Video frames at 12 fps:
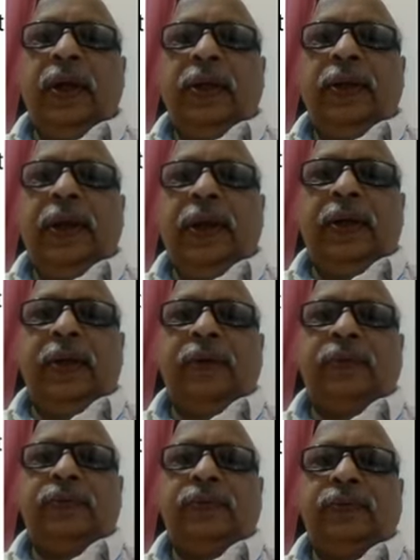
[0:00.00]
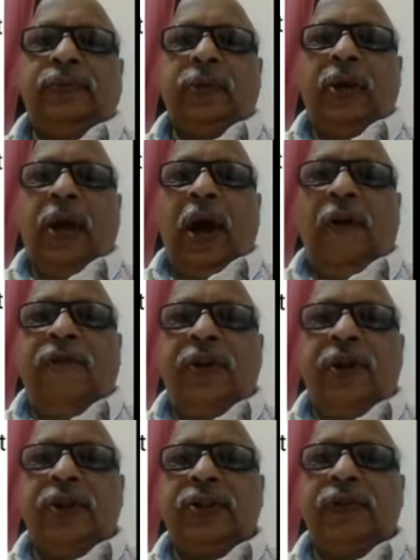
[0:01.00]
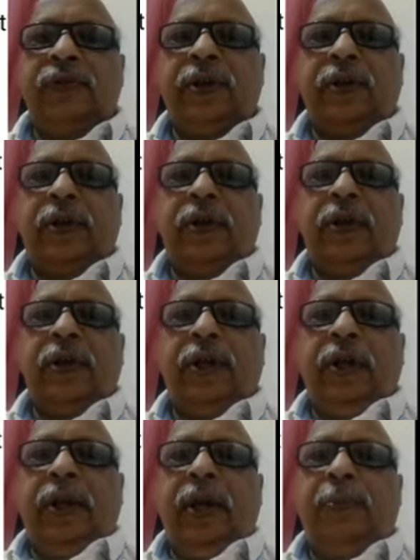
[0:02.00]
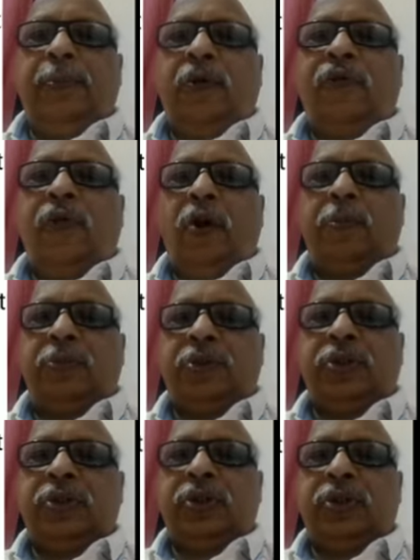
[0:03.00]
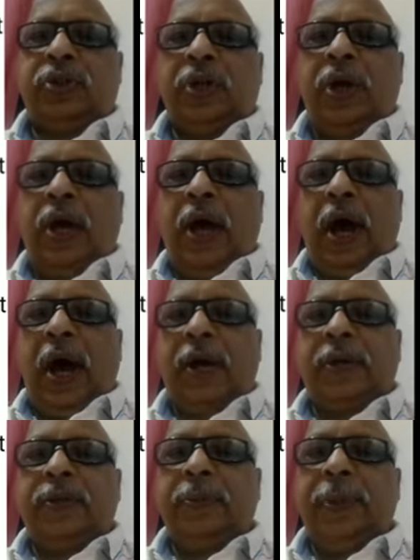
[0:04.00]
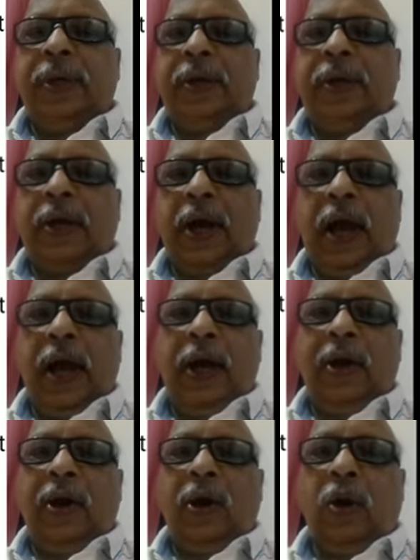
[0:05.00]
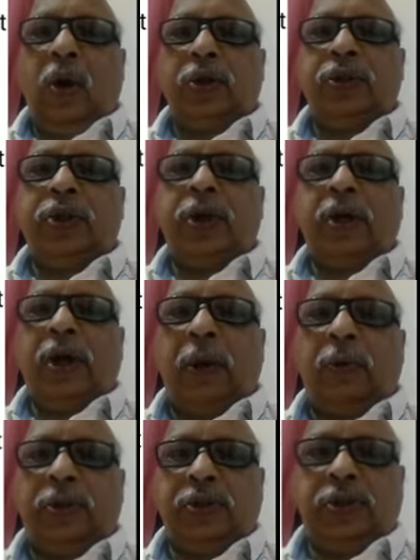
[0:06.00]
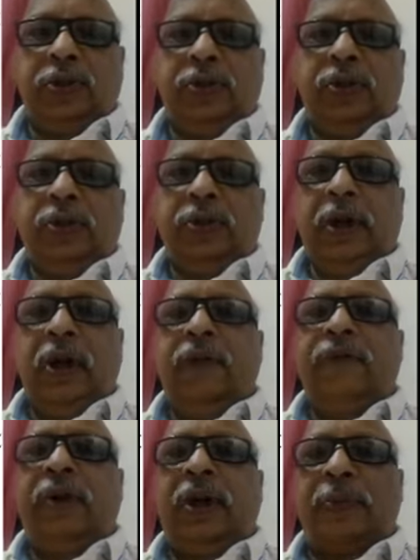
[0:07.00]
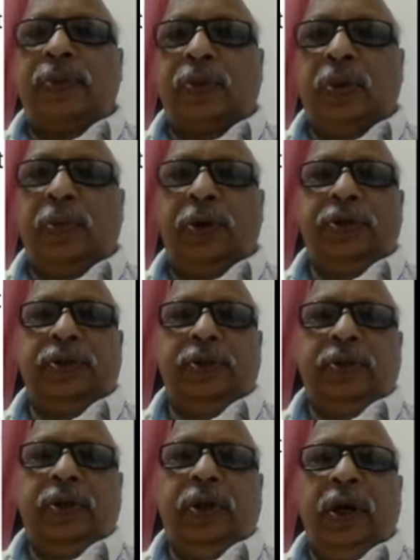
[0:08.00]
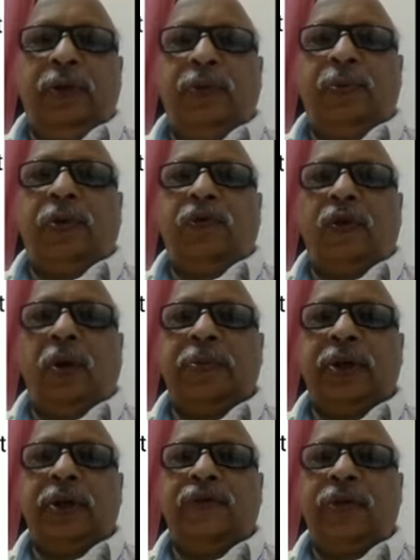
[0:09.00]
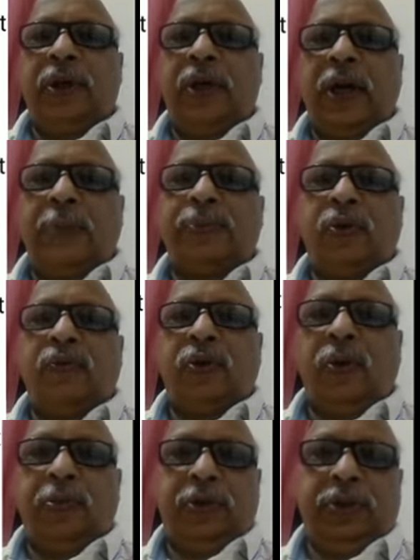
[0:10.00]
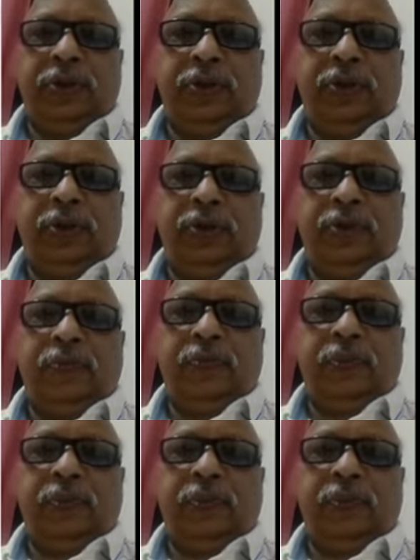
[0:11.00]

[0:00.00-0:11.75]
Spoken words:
Then after receiving, it performs arithmetic and logical calculations or different types of computation. It will perform the different types of computations.